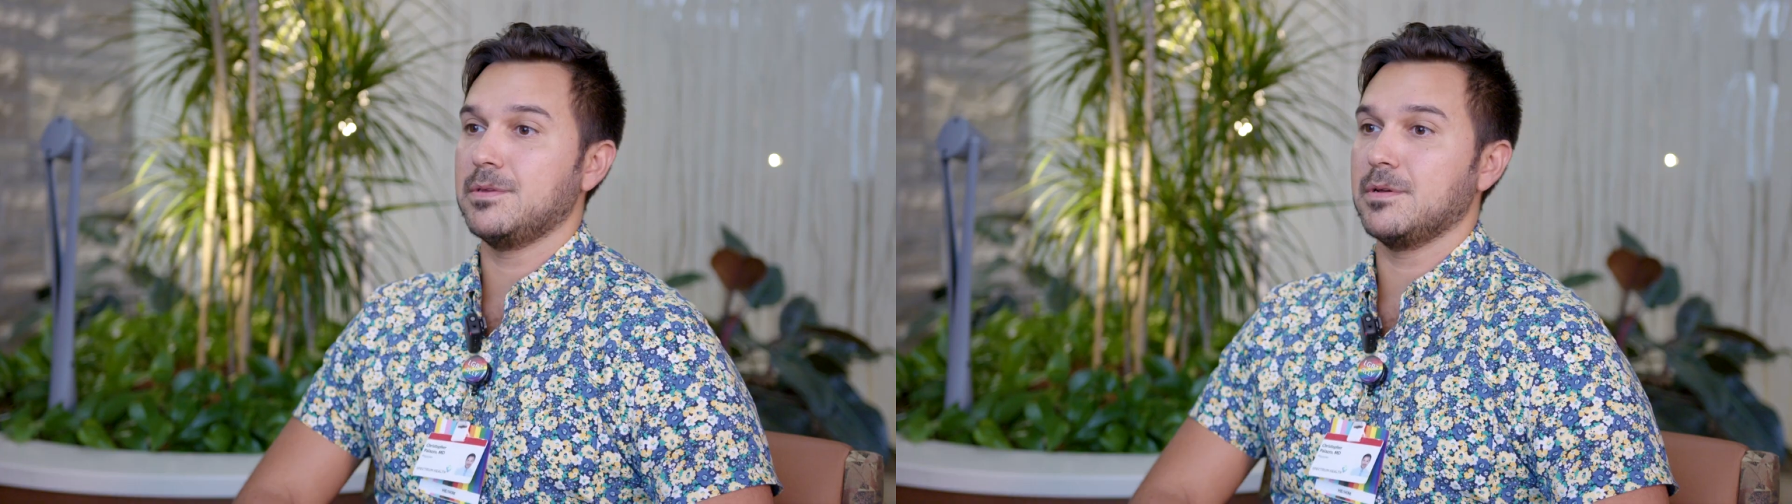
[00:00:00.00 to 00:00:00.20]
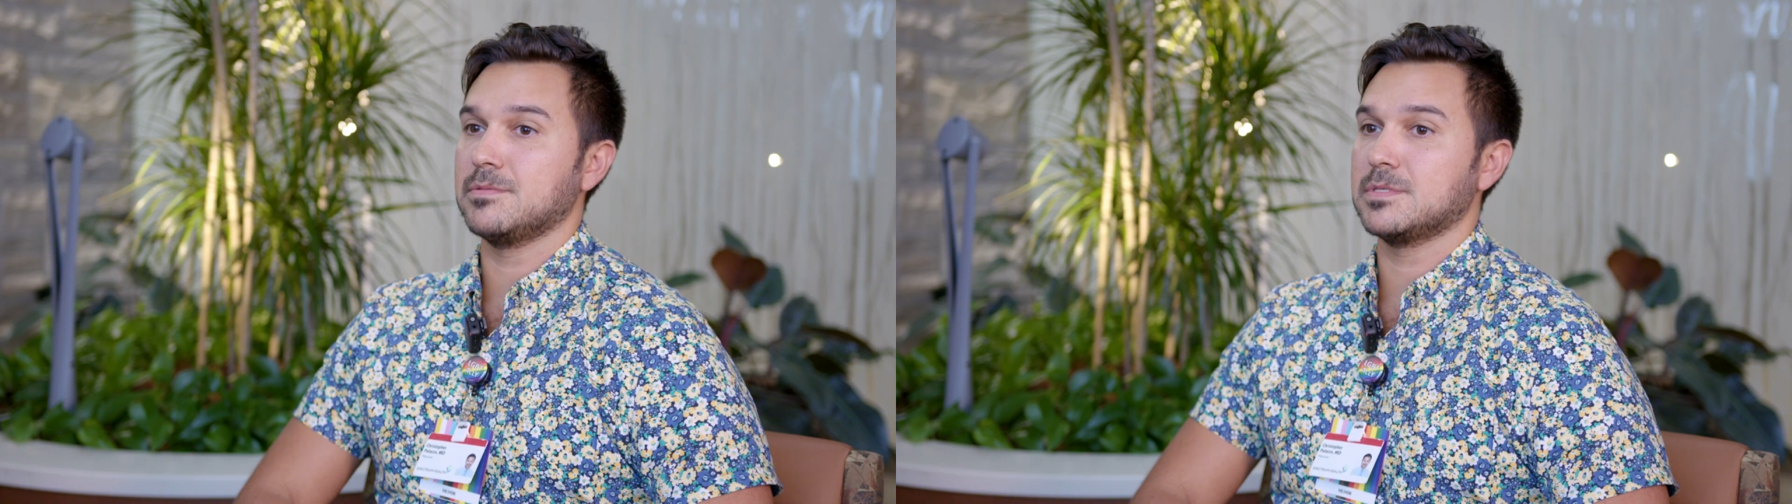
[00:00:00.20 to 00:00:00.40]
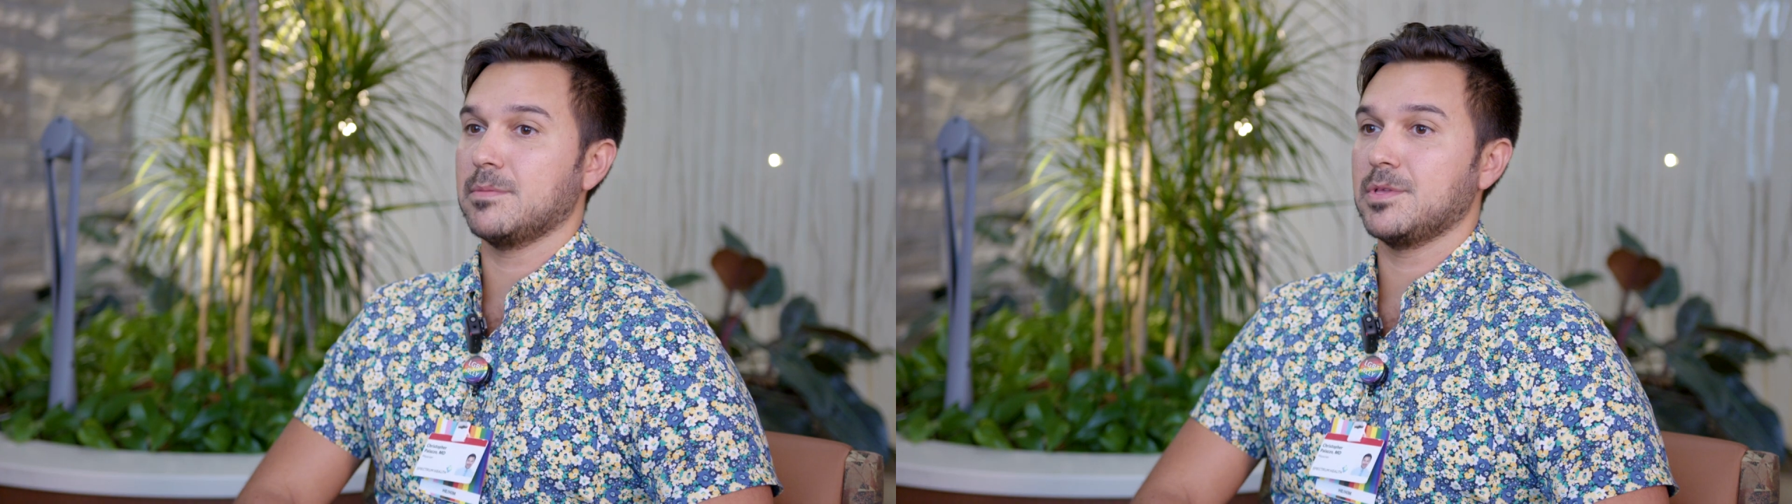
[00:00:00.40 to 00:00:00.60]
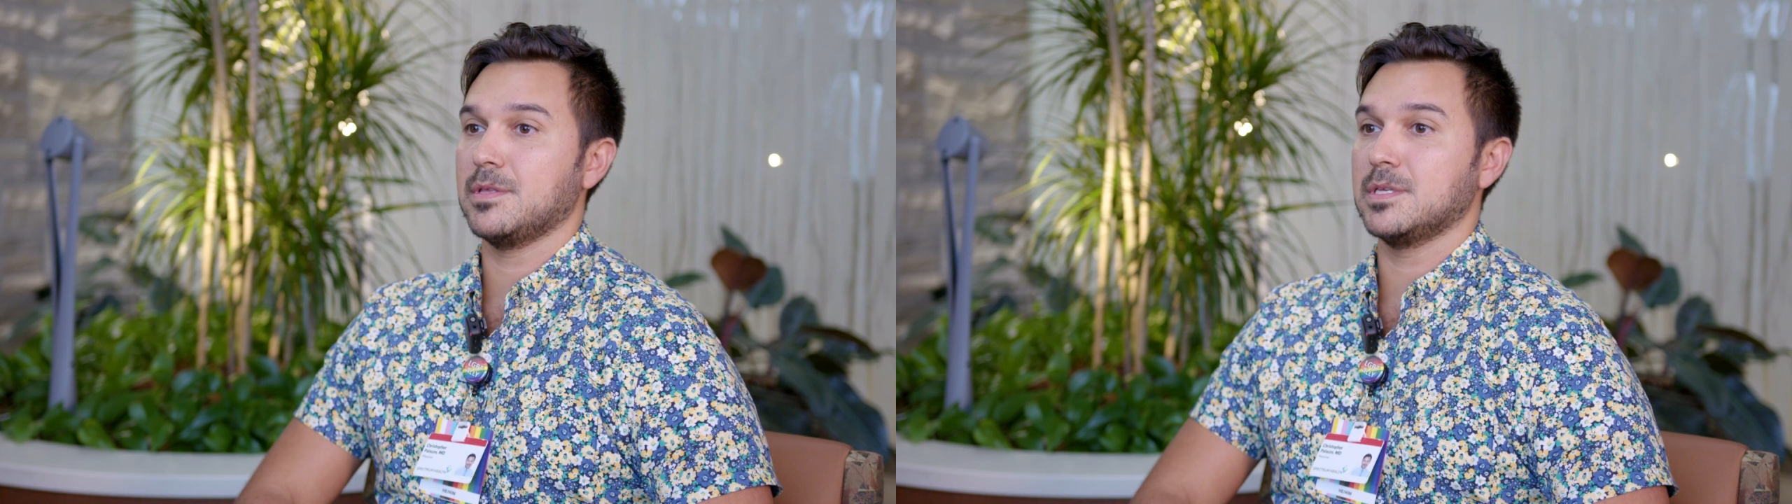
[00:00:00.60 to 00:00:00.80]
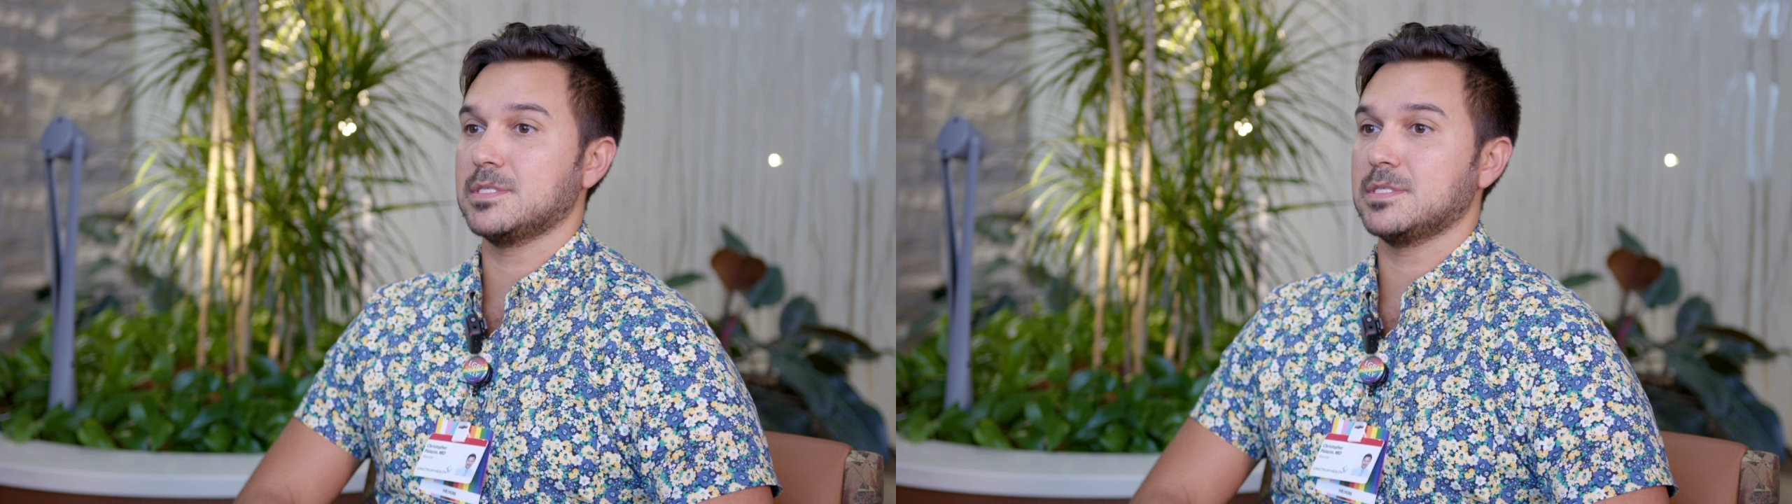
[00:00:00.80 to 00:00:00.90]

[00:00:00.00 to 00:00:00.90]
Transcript: You know, some of the